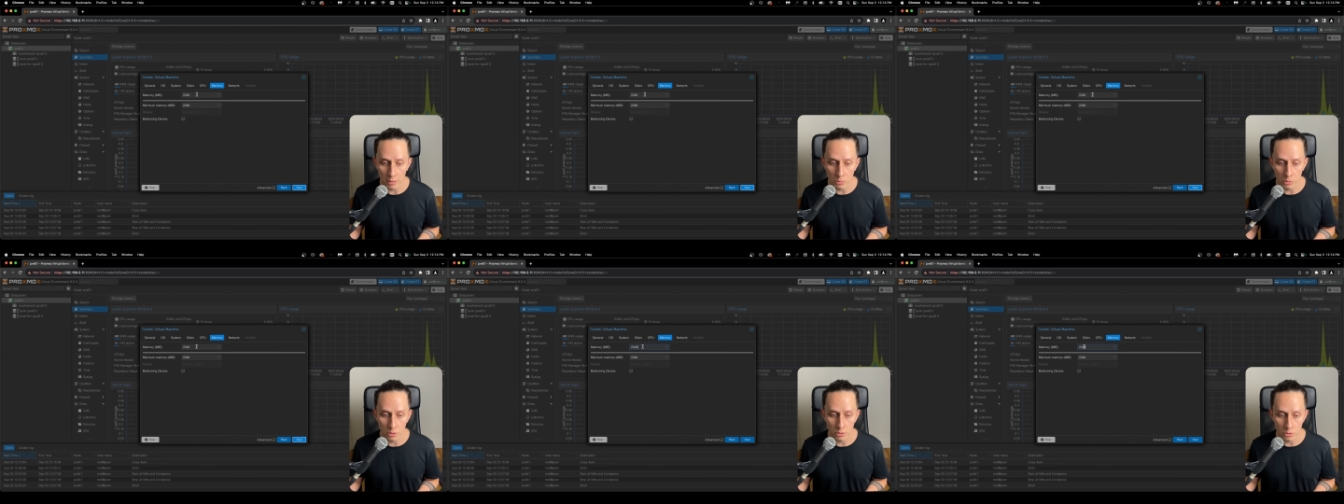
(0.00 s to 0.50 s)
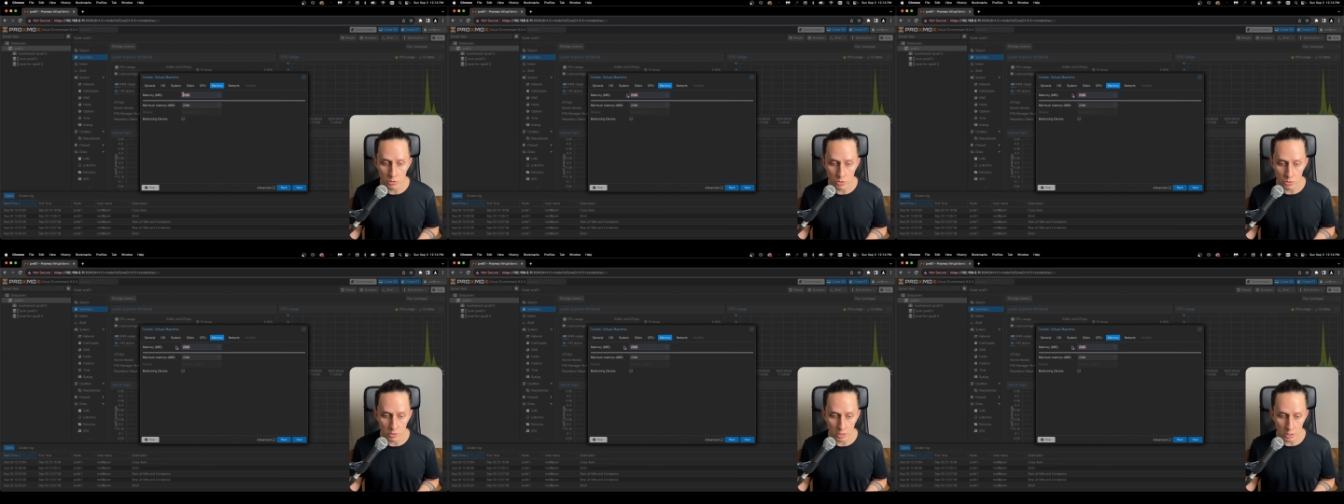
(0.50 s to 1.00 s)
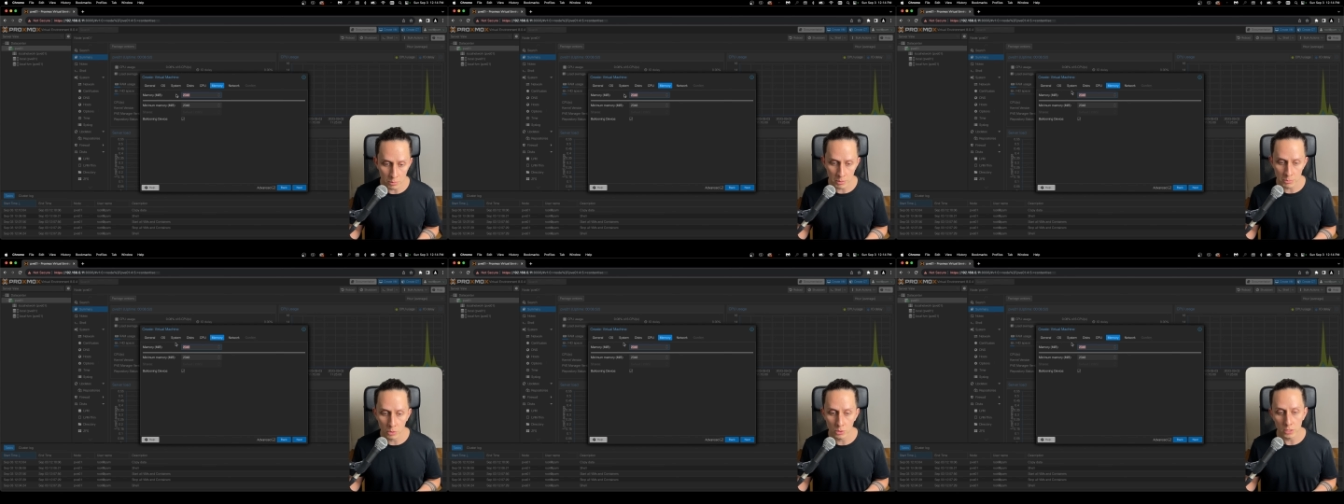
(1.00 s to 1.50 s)
We're going to choose a little bit
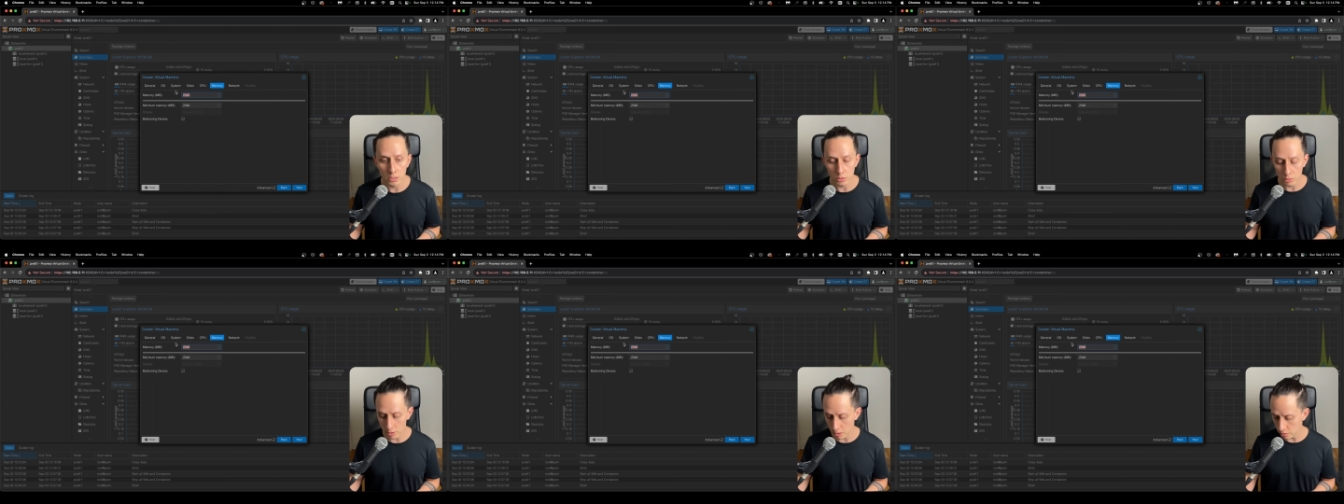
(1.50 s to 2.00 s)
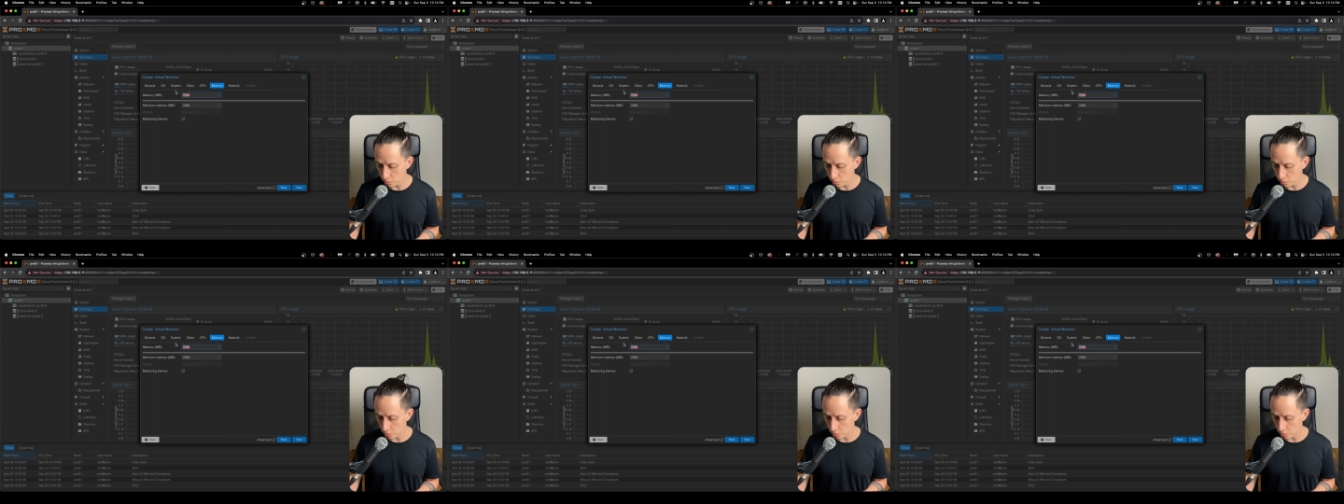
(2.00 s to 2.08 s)
more than two gigs.